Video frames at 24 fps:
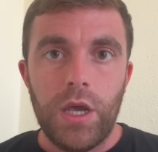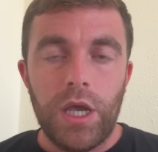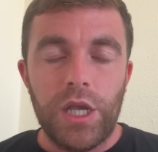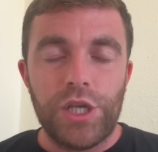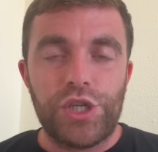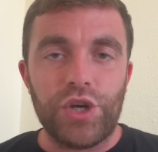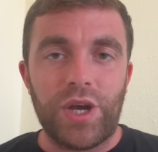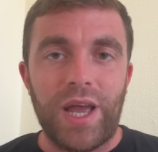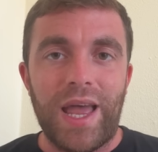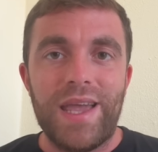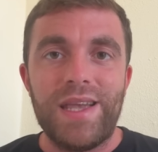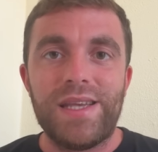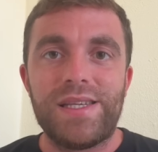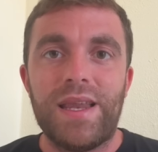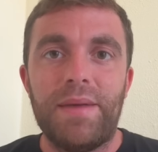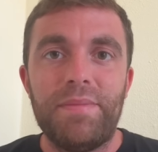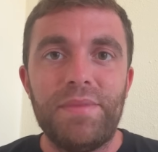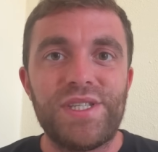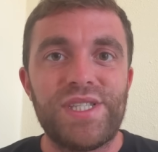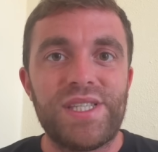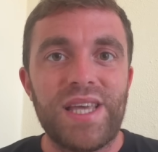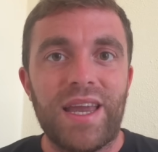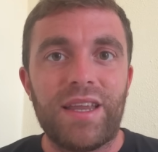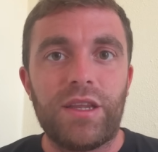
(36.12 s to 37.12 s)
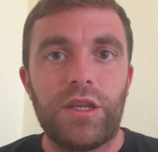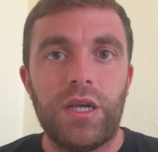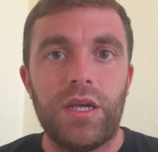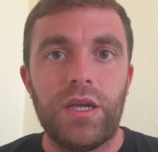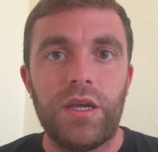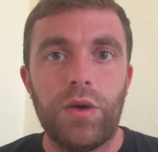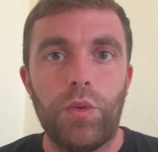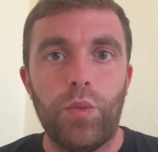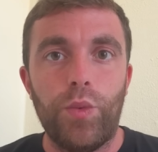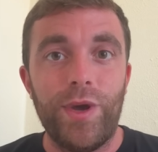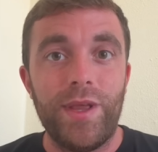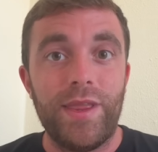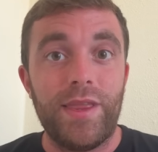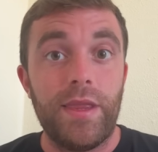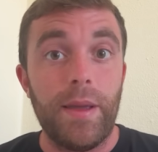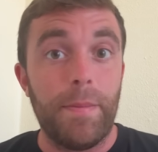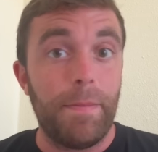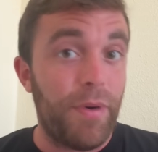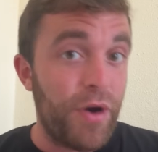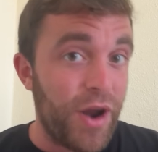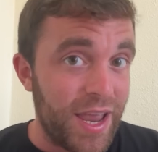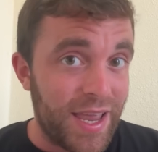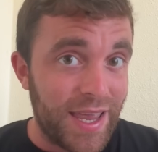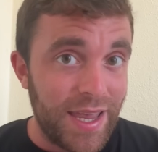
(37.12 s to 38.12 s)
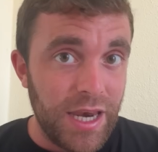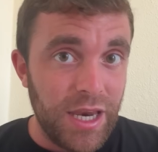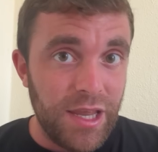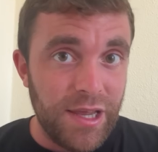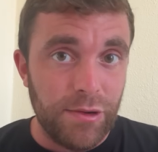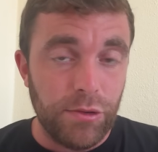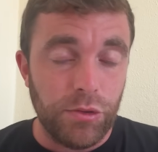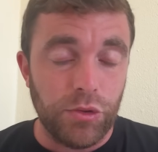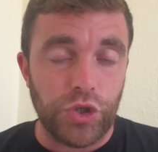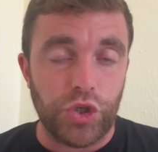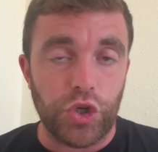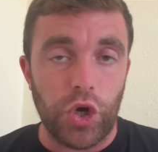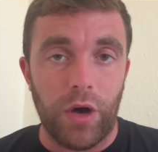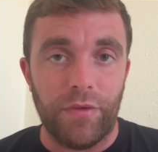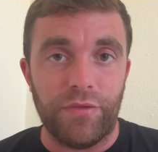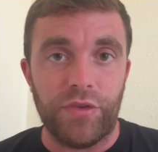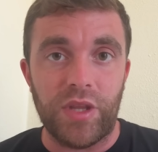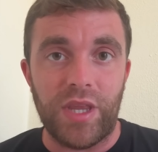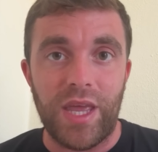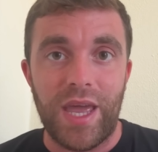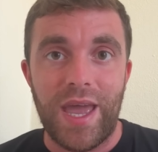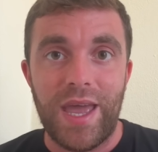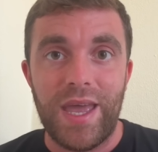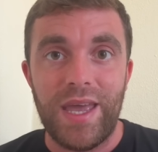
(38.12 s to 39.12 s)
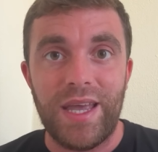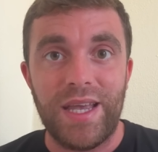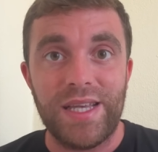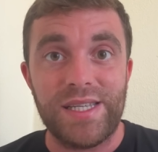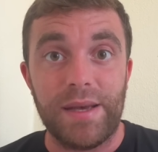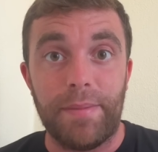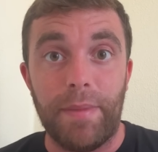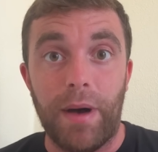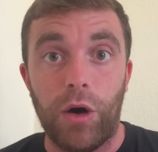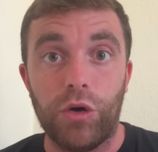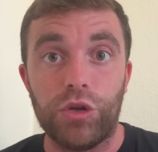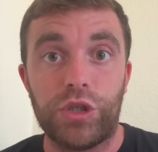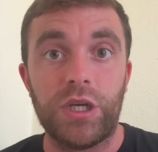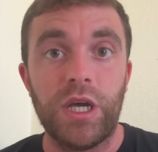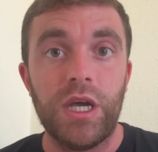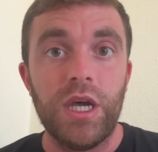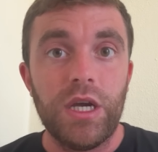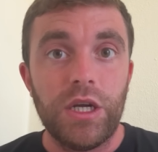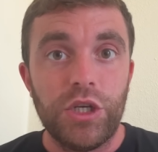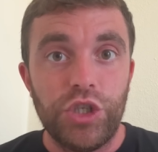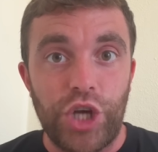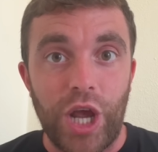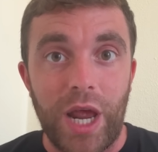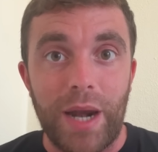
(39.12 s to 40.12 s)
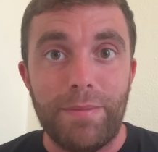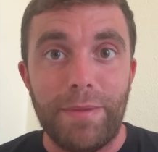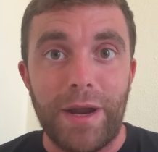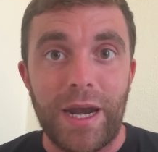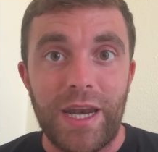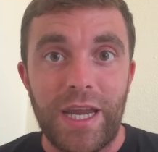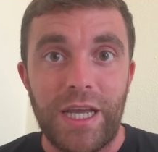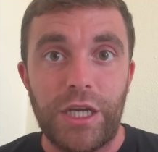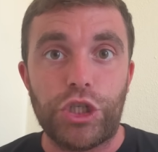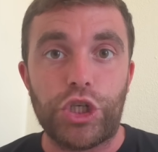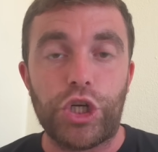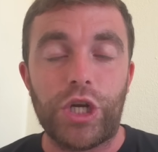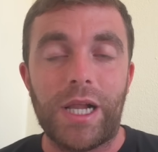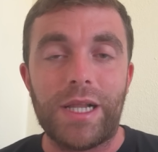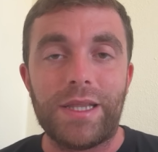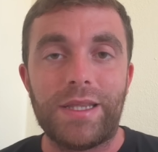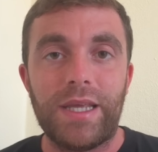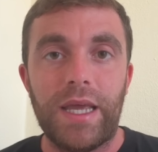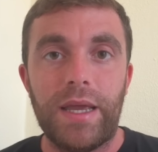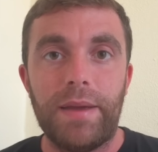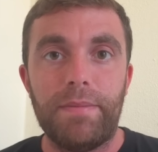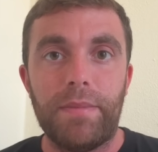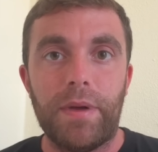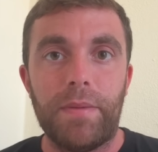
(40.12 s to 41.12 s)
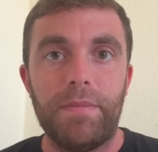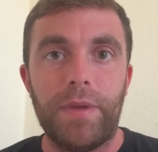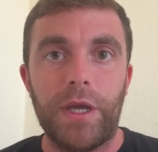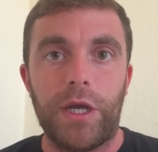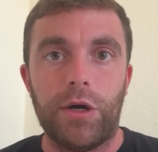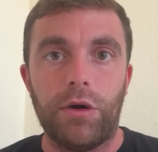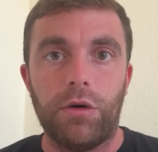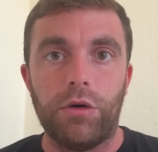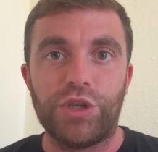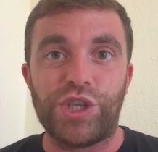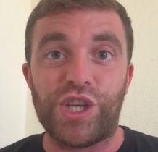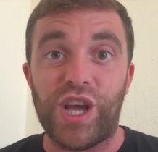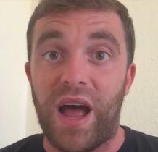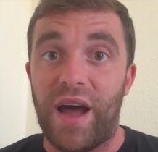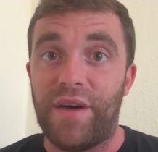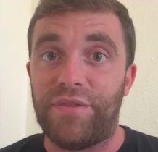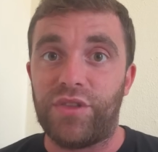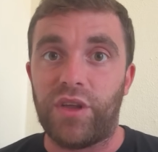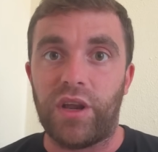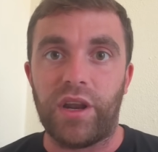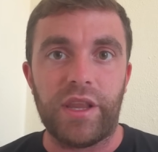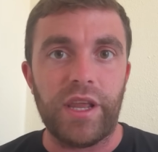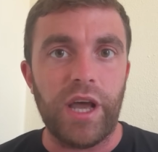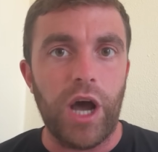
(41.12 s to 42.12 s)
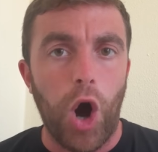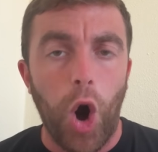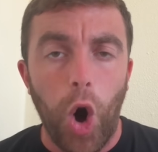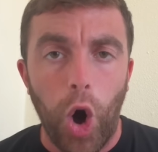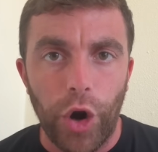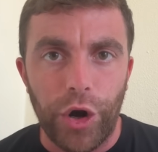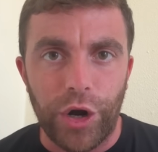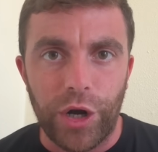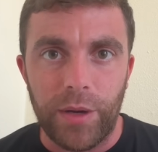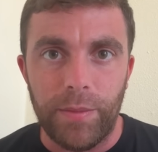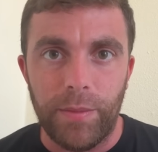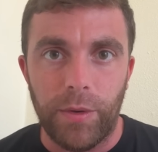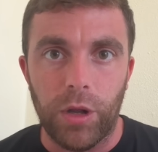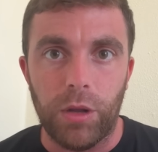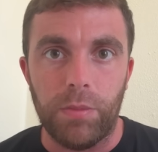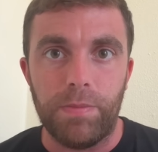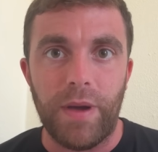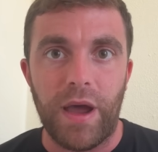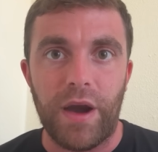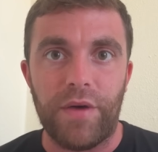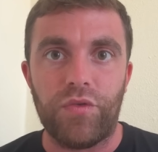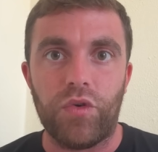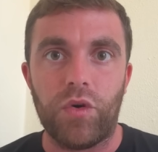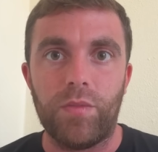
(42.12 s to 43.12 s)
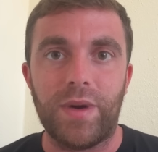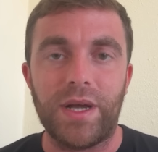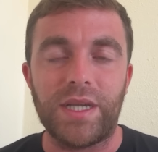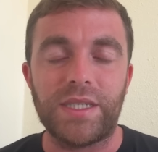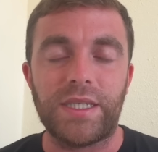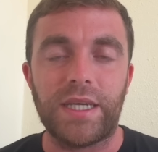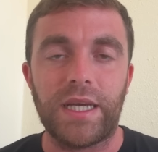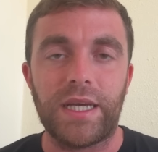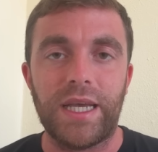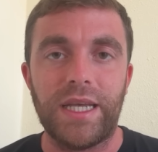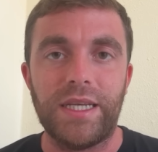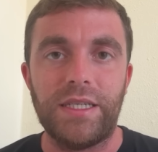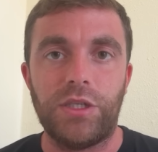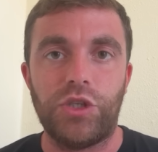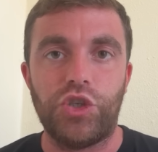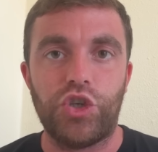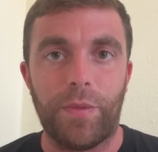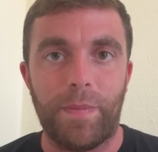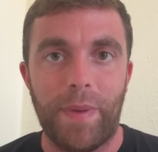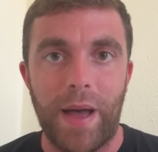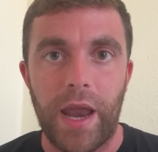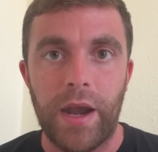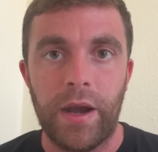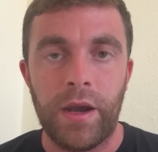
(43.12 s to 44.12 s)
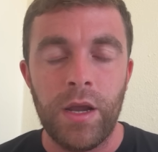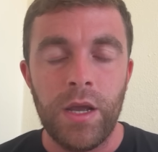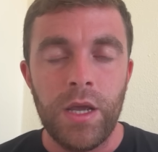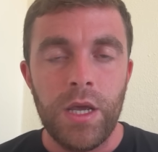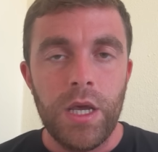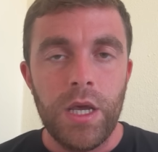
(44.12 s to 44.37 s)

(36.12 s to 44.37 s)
And so guys, let me start with the breaking news of the day. Is about German national team, because after the horrible performance against Japan,